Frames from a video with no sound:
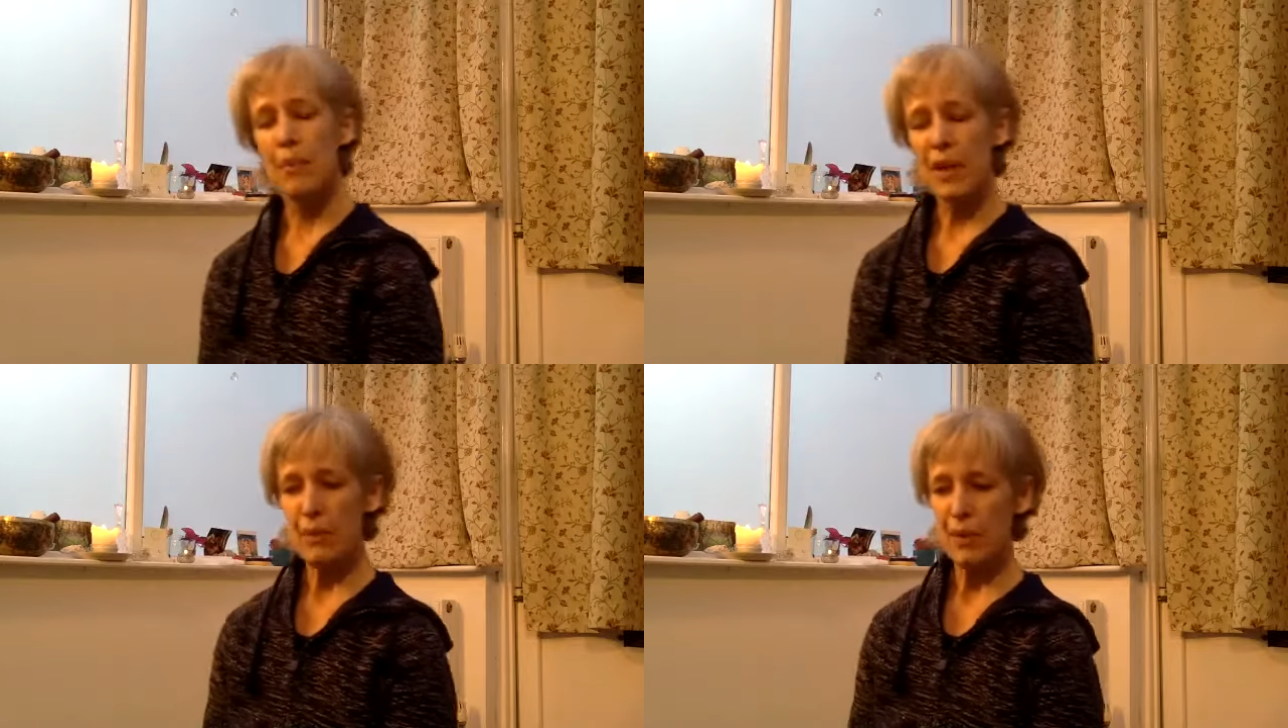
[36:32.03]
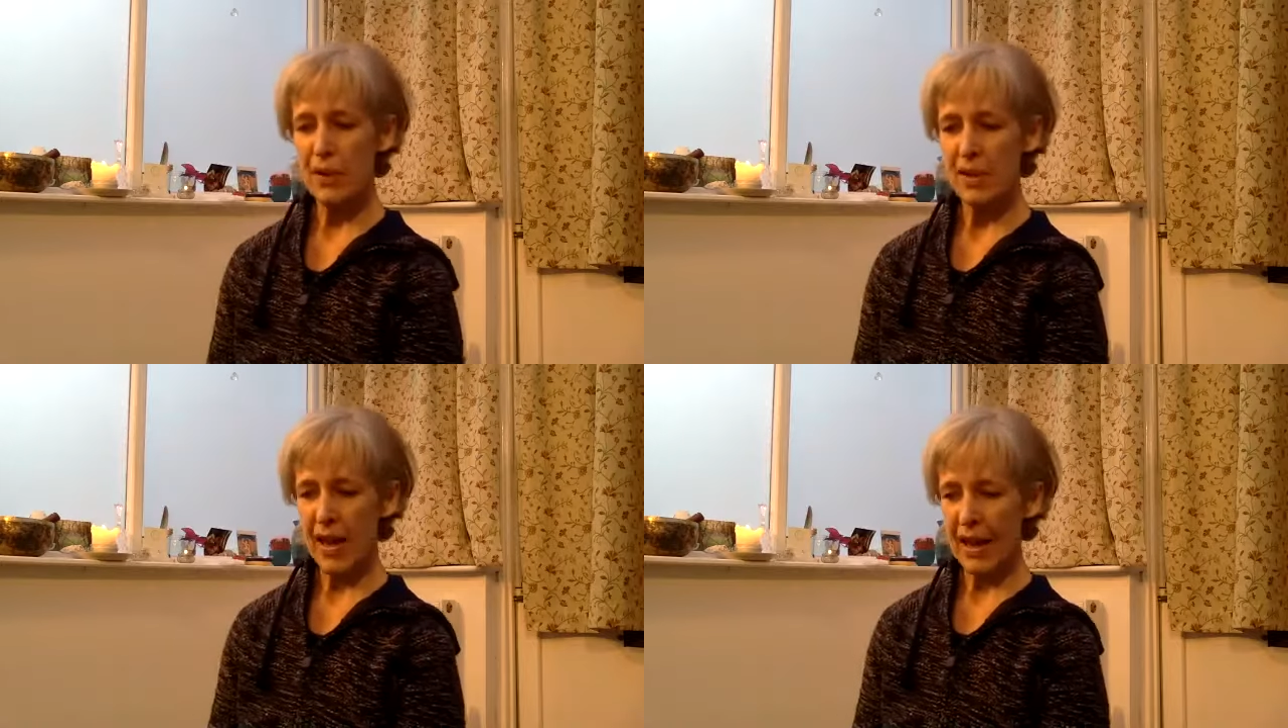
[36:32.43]
people
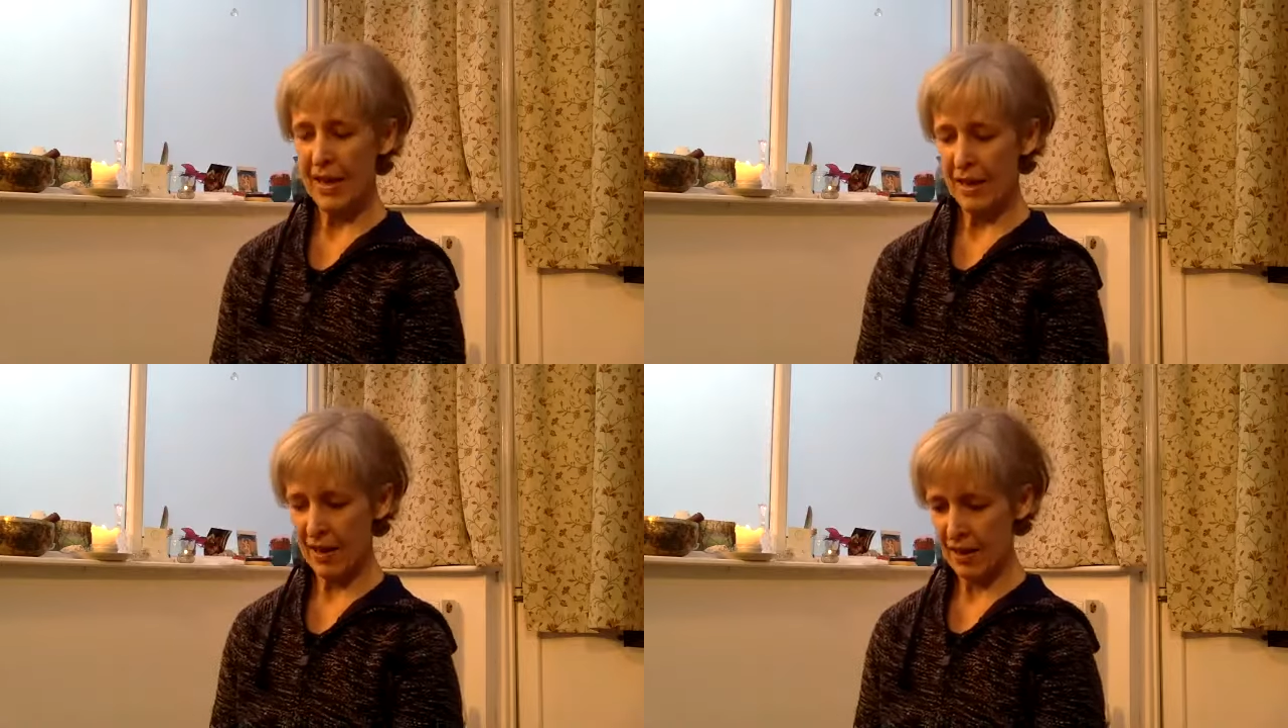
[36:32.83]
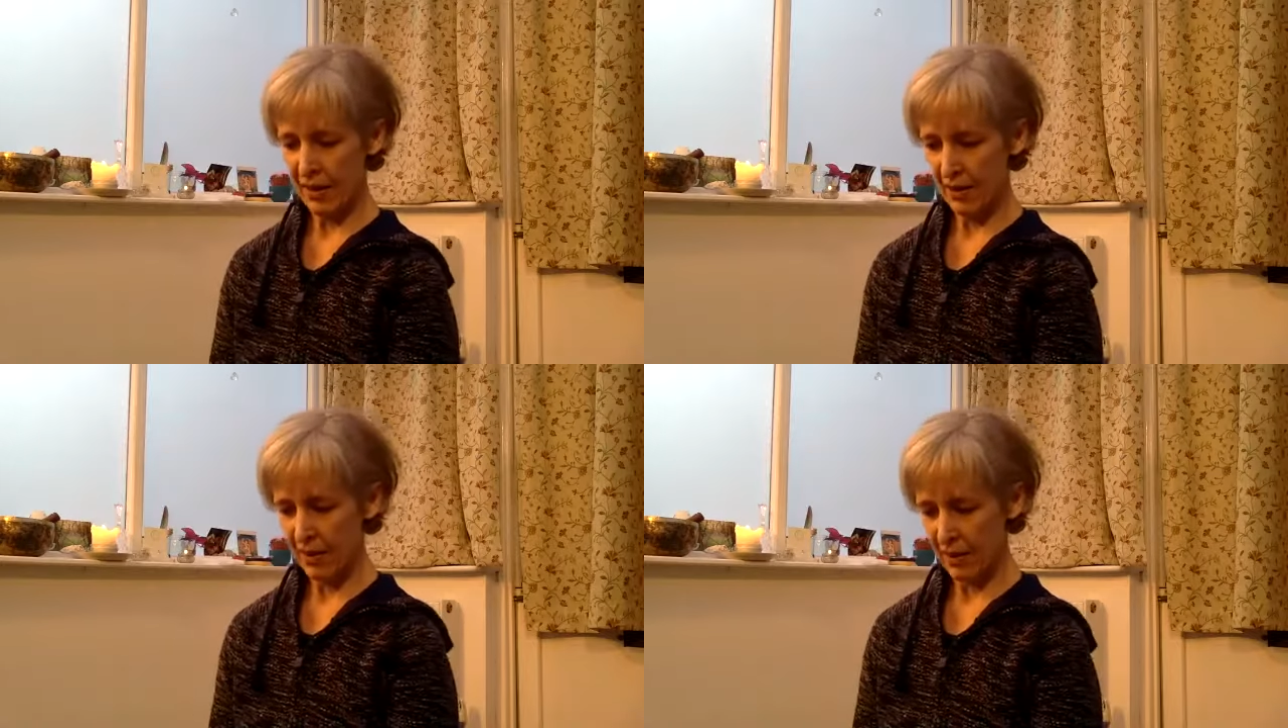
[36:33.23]
say
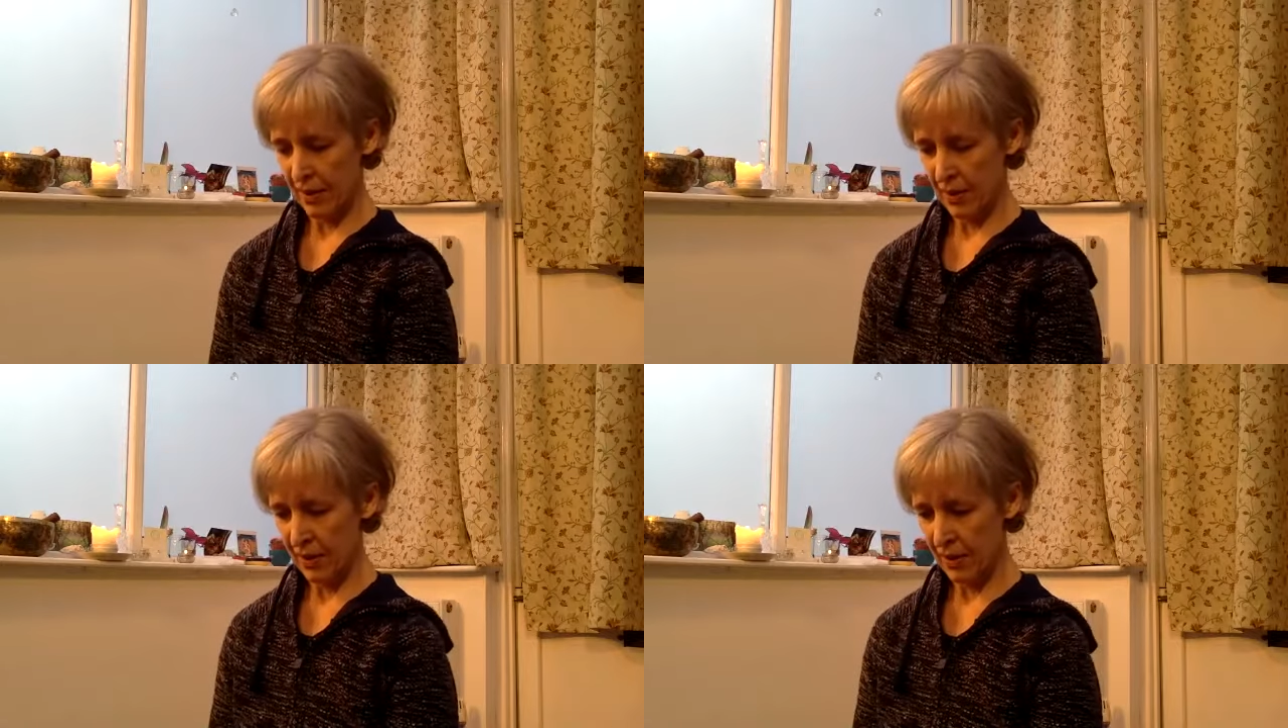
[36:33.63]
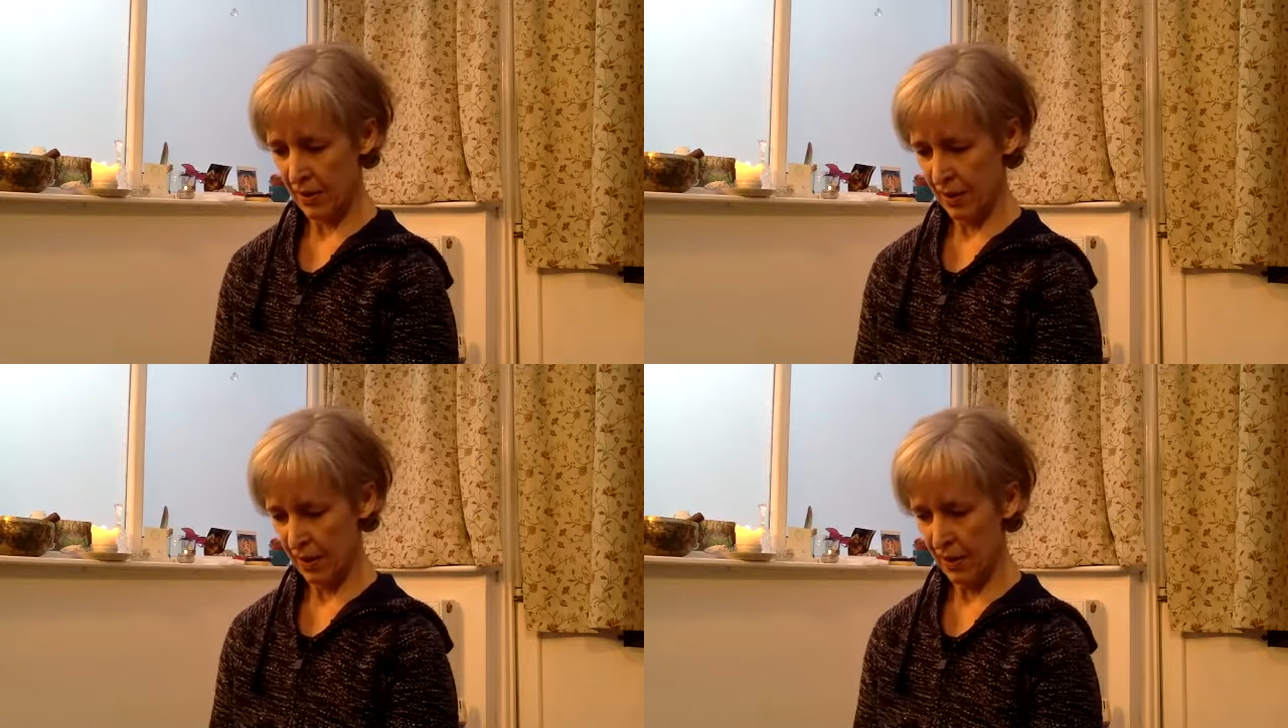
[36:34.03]
in, in
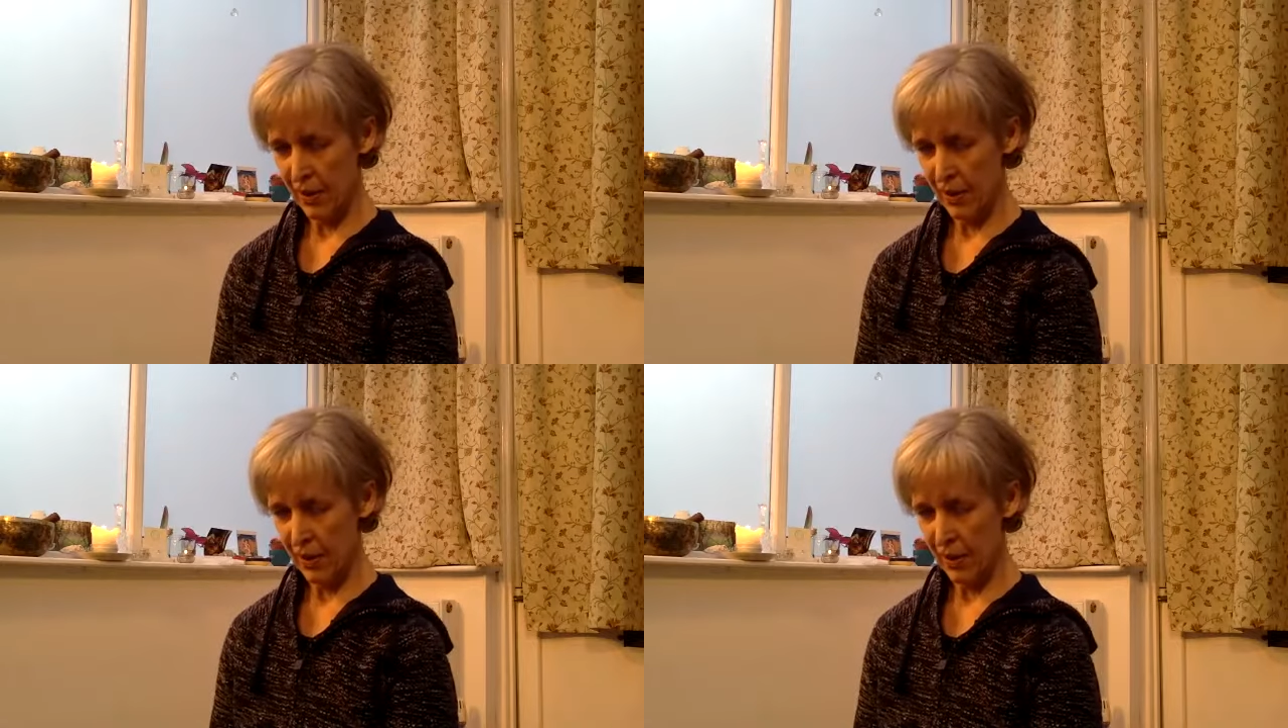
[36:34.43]
uh,